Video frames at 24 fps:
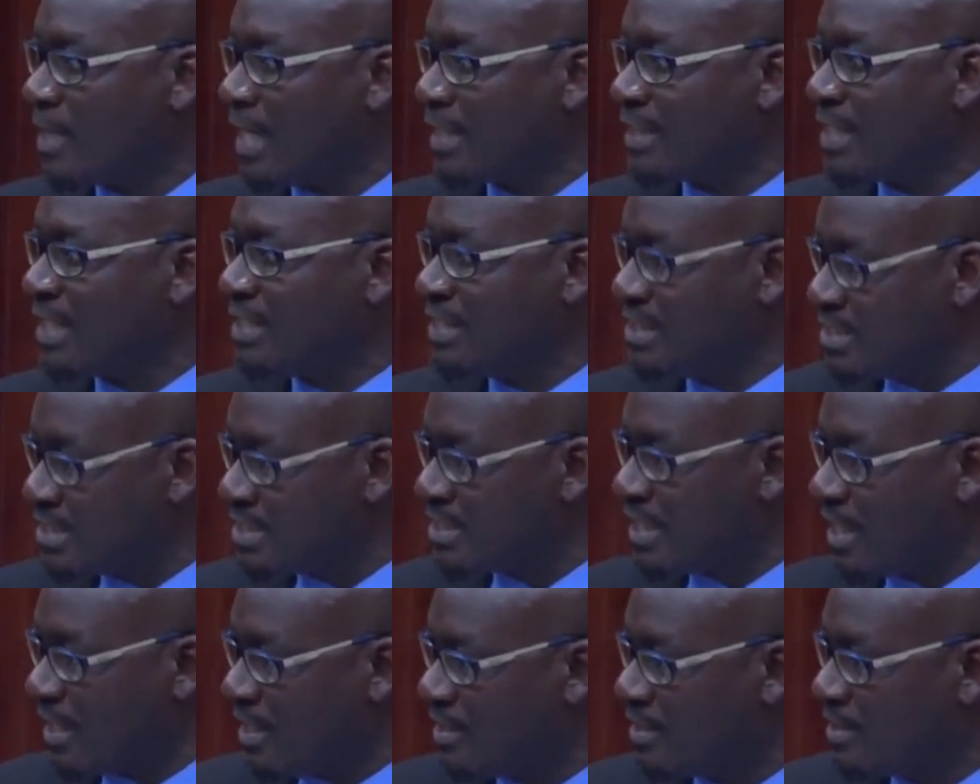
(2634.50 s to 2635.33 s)

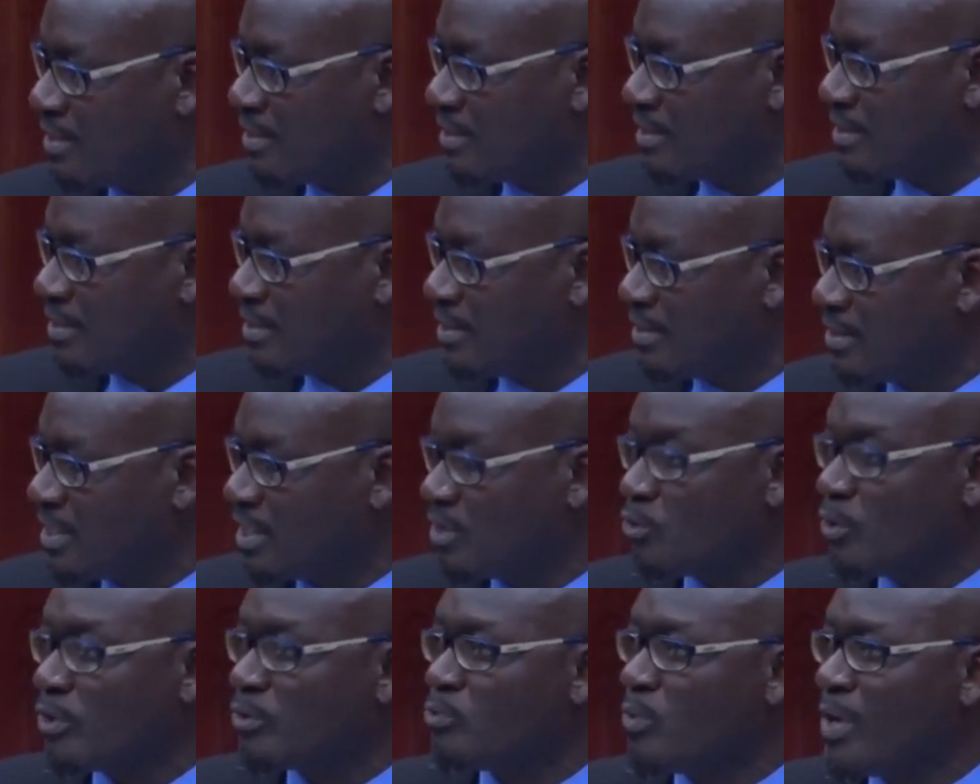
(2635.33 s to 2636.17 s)
Analytica, they
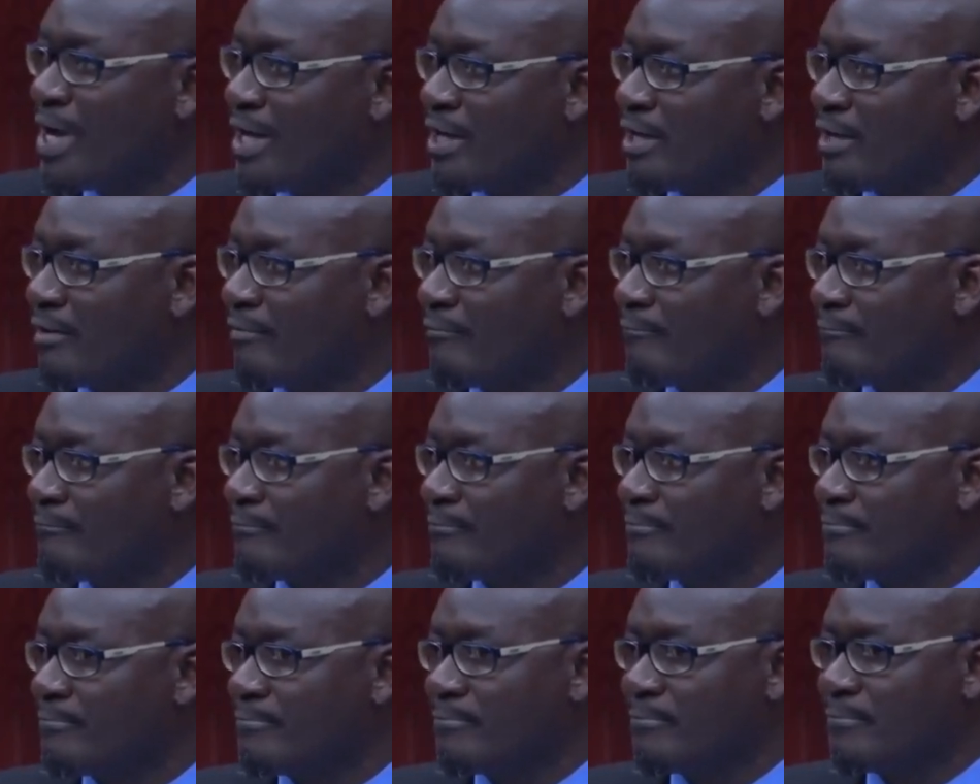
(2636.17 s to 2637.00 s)
know it well.
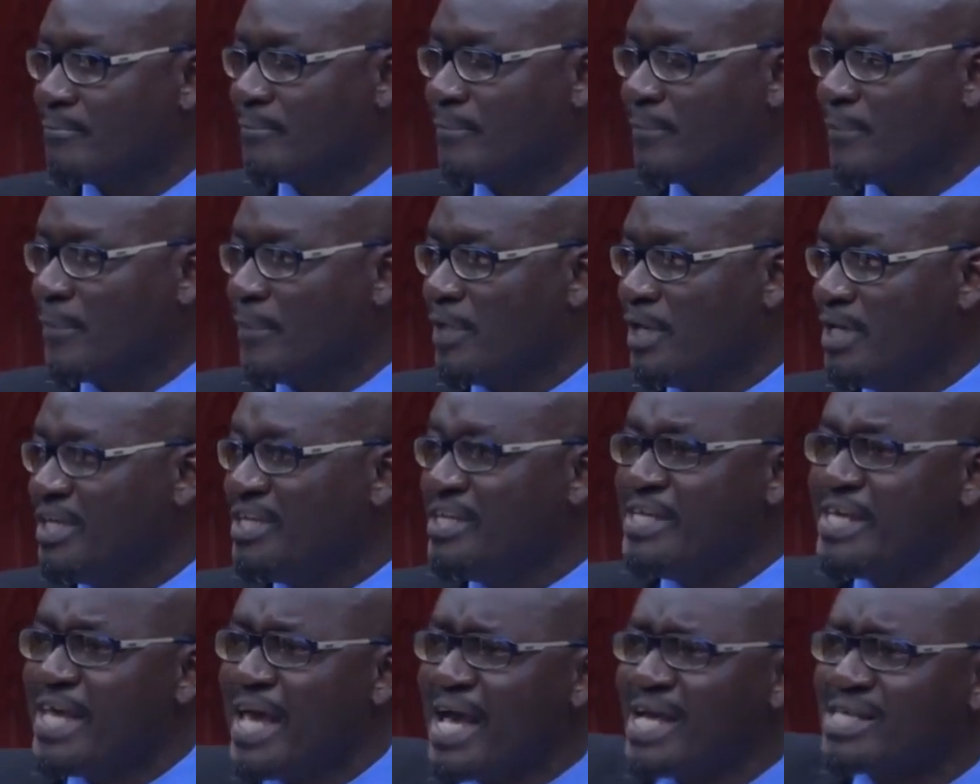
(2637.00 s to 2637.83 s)

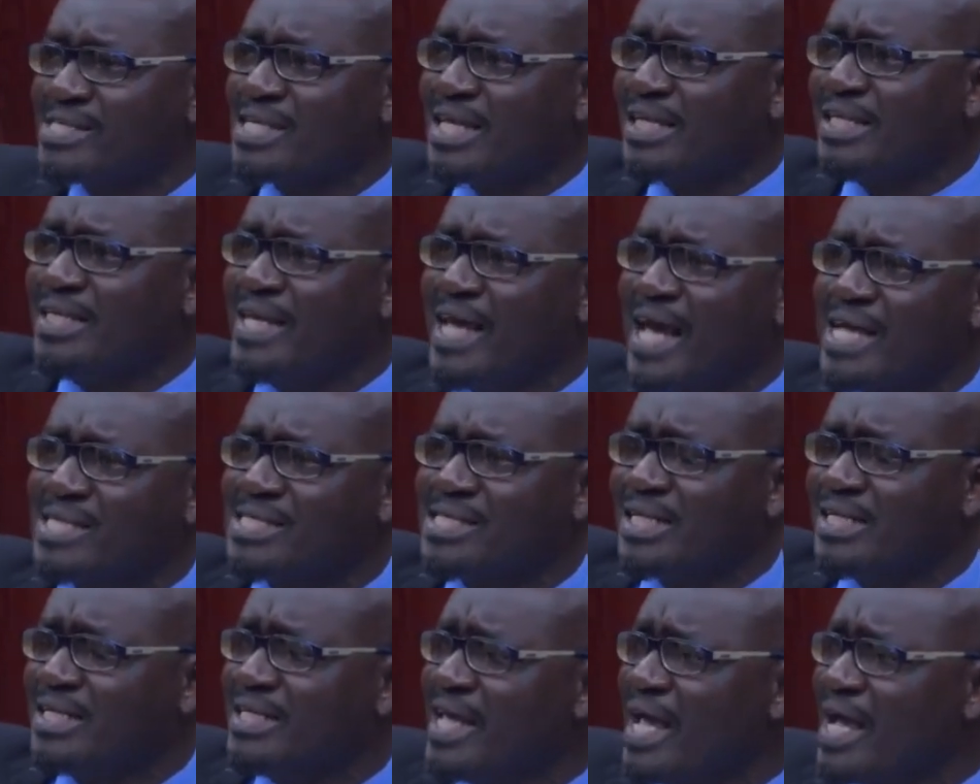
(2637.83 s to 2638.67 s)
Years and
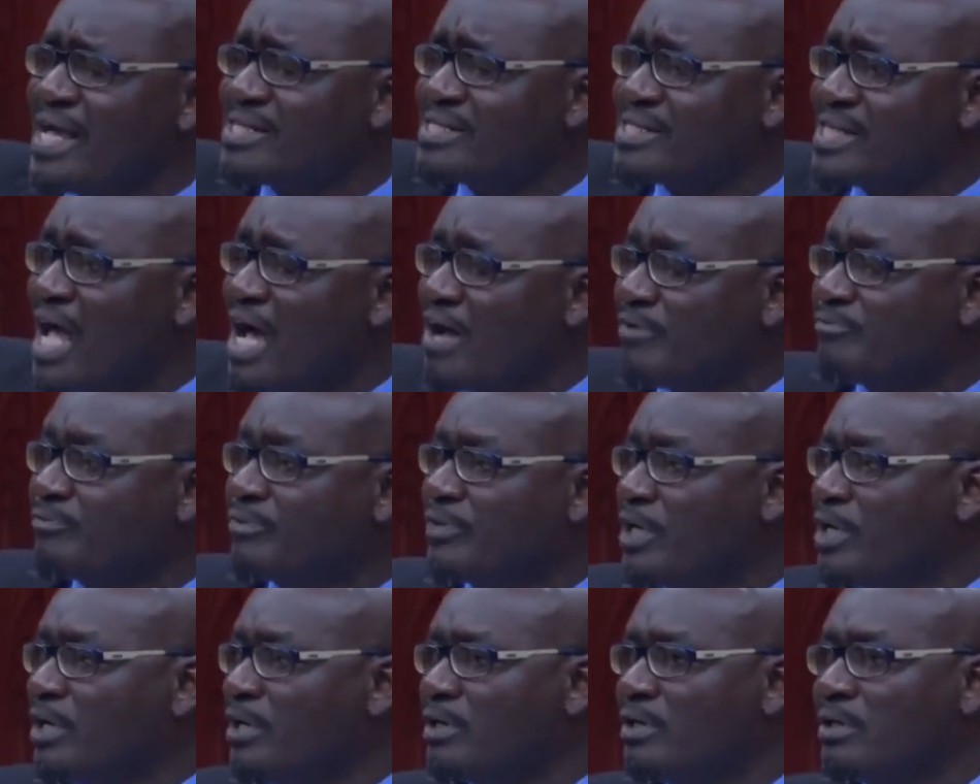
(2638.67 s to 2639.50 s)
years and years
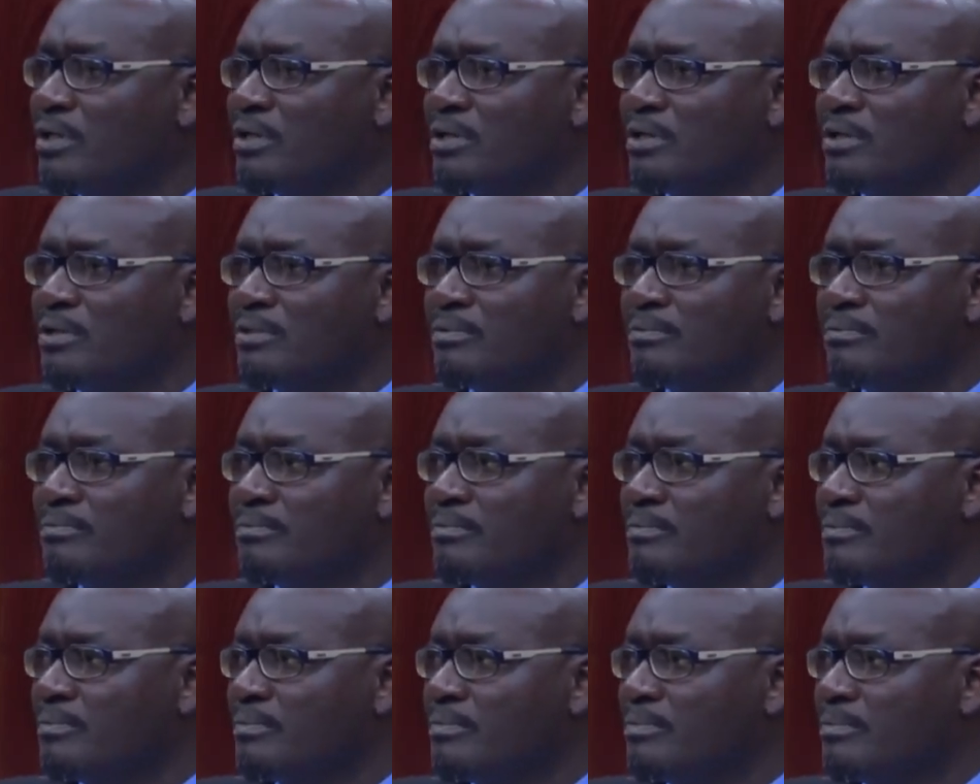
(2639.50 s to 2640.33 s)
after,
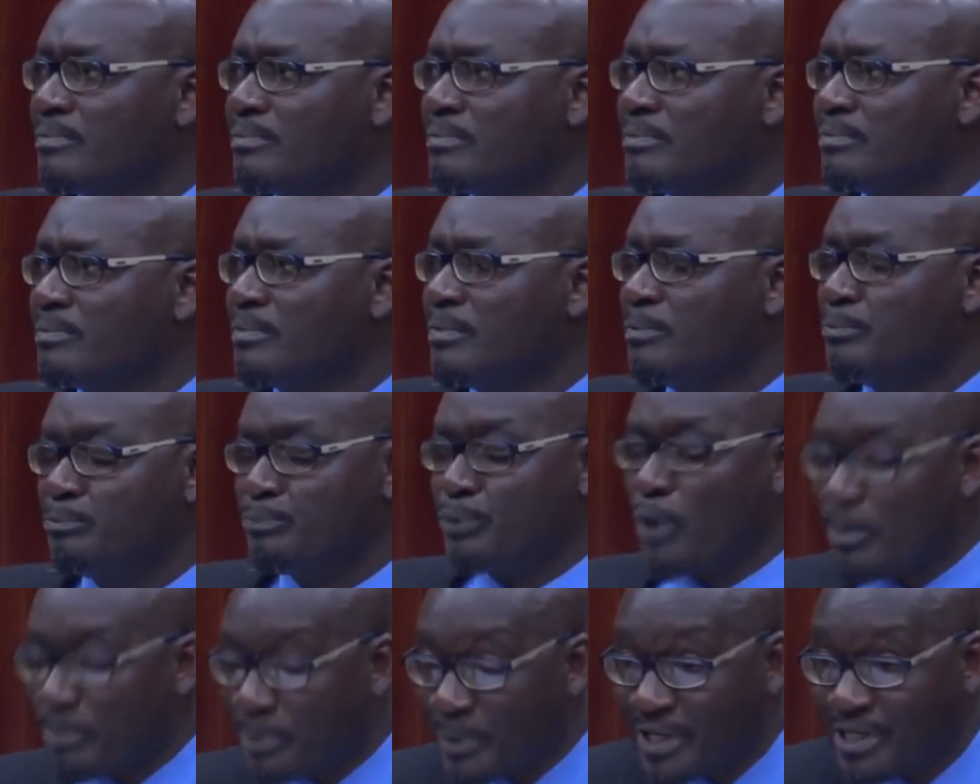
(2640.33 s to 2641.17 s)

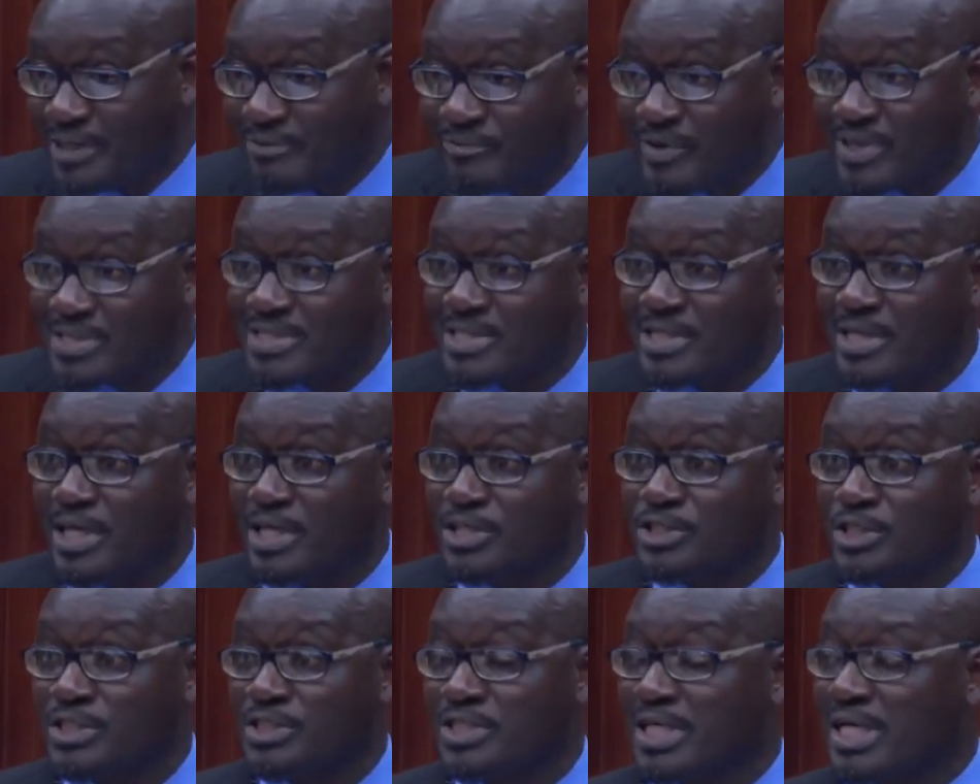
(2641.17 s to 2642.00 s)
proper
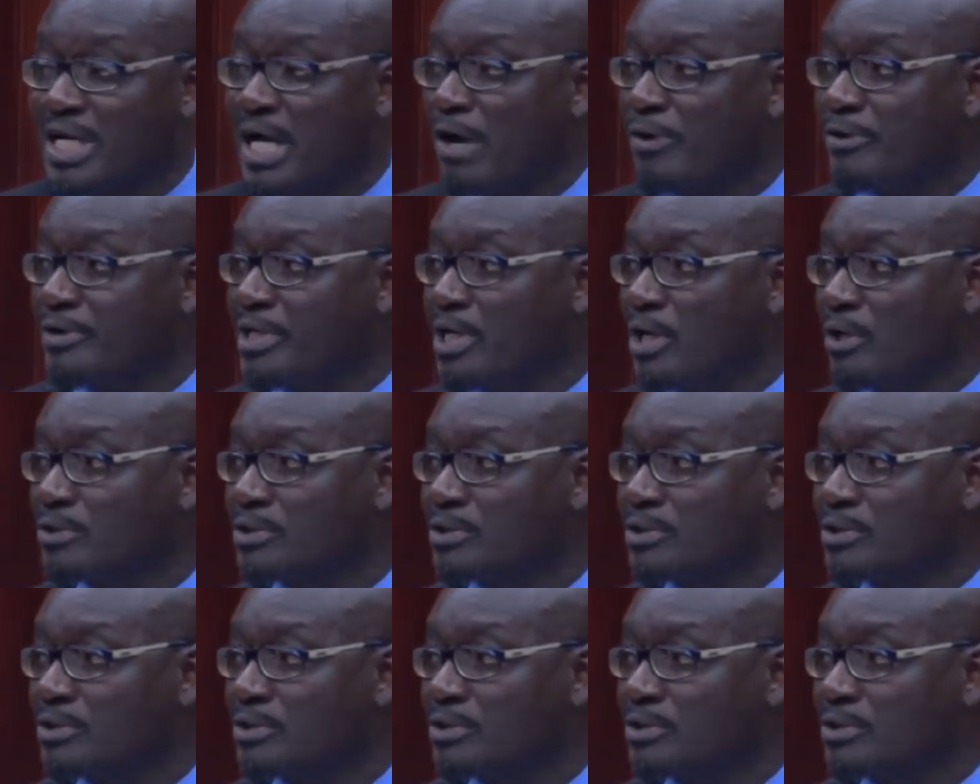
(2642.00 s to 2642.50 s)
investigations are carried